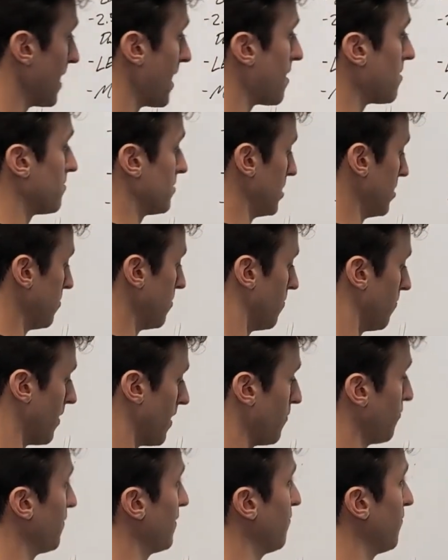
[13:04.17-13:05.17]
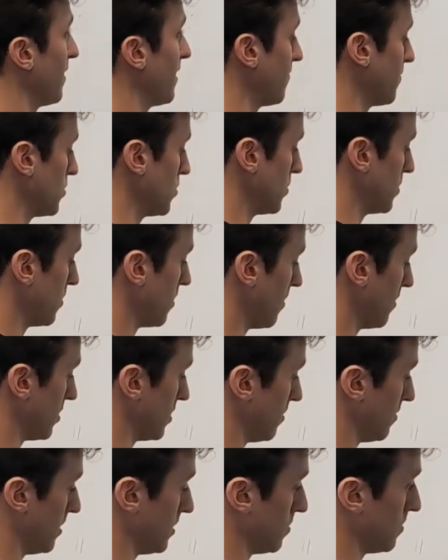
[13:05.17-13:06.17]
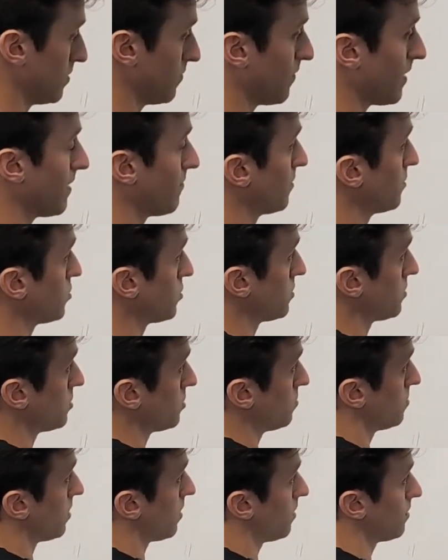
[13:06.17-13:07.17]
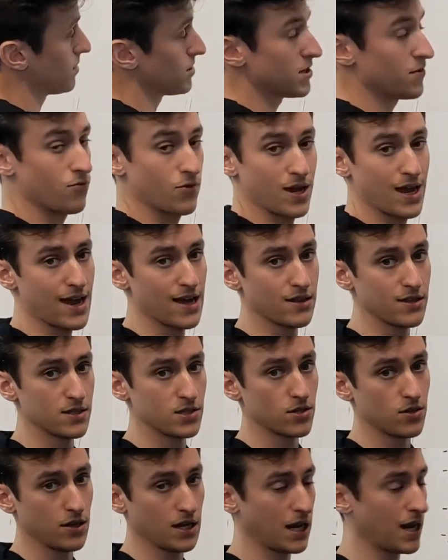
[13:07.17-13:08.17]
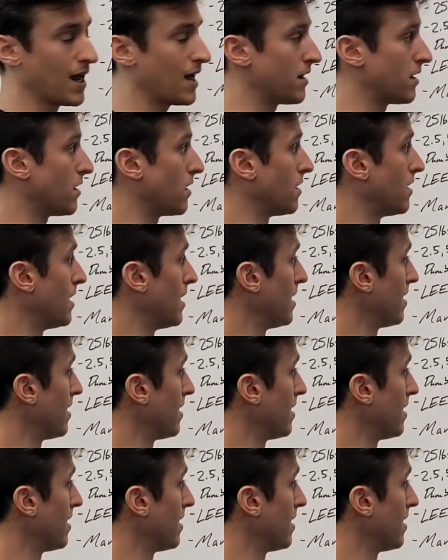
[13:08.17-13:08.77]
out to roughly $500. So this was $502 if we add this all together.